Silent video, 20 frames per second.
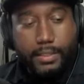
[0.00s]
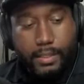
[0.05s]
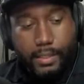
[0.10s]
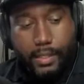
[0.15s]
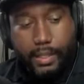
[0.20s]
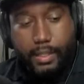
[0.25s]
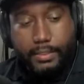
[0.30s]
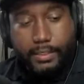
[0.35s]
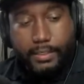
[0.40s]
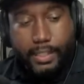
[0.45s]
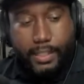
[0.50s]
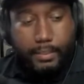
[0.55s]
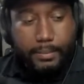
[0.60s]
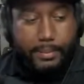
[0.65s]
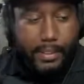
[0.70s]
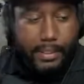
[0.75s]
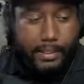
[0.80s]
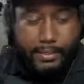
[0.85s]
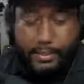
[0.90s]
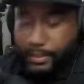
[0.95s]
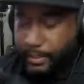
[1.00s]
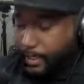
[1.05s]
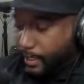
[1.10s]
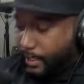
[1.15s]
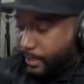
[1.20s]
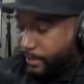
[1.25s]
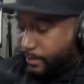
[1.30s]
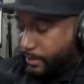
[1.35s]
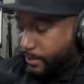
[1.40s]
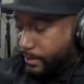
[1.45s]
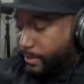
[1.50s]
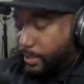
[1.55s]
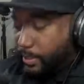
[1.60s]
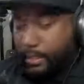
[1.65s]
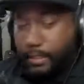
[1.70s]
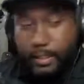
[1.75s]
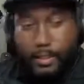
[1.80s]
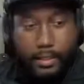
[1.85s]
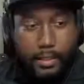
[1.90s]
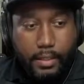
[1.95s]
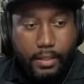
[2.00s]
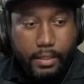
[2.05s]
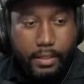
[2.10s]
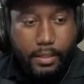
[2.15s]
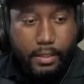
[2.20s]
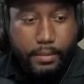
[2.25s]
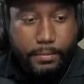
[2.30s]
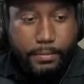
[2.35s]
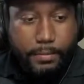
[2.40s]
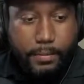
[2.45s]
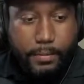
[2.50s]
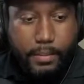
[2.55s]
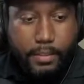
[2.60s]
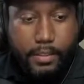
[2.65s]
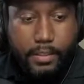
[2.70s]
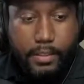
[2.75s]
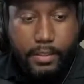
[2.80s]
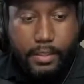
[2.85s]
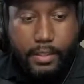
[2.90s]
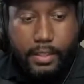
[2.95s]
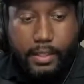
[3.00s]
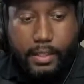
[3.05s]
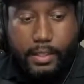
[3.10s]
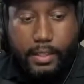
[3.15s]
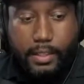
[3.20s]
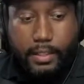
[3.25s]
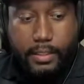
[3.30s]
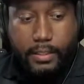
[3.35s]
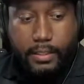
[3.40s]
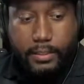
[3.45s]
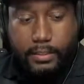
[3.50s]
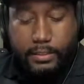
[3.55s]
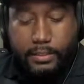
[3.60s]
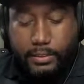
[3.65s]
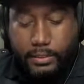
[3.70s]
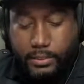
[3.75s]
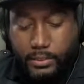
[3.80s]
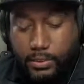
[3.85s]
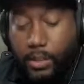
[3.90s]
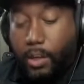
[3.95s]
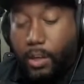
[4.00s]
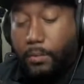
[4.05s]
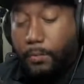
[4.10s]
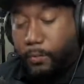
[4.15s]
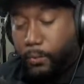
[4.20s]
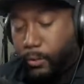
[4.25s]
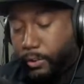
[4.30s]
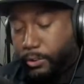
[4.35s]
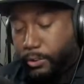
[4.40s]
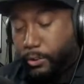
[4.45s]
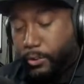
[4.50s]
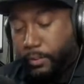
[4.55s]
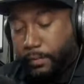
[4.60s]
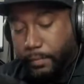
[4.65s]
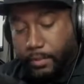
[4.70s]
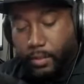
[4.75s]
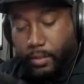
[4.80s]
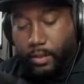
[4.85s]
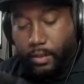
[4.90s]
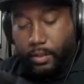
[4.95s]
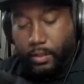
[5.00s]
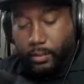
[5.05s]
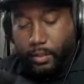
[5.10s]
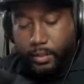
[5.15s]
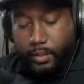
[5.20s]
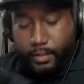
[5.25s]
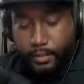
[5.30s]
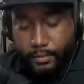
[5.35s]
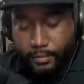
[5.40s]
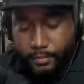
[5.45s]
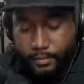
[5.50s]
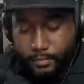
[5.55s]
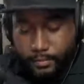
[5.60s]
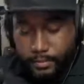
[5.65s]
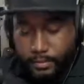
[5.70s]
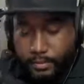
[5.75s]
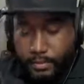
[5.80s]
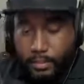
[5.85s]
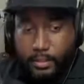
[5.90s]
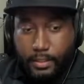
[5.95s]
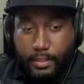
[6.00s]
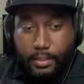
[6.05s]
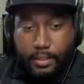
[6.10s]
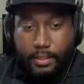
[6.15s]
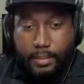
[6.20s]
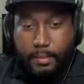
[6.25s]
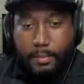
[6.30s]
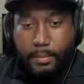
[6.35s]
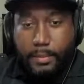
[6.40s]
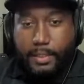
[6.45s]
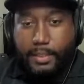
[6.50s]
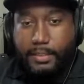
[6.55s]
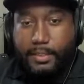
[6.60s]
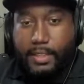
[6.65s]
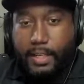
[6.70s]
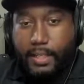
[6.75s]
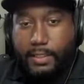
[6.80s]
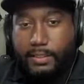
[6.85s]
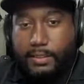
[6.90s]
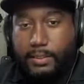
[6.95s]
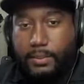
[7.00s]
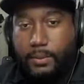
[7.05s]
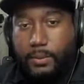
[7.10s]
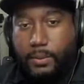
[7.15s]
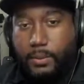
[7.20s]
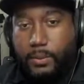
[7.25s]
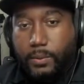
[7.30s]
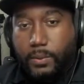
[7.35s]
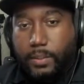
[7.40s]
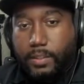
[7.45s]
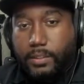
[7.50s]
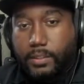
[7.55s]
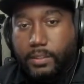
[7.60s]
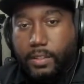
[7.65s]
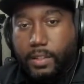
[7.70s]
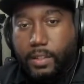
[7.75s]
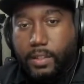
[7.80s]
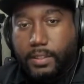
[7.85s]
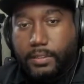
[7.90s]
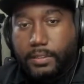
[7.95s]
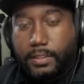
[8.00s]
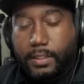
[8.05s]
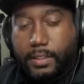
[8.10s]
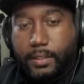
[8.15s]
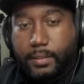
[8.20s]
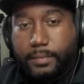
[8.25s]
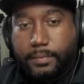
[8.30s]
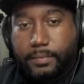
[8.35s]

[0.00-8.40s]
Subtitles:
A lot of times that is the case for software driven hardware because it has to install it. So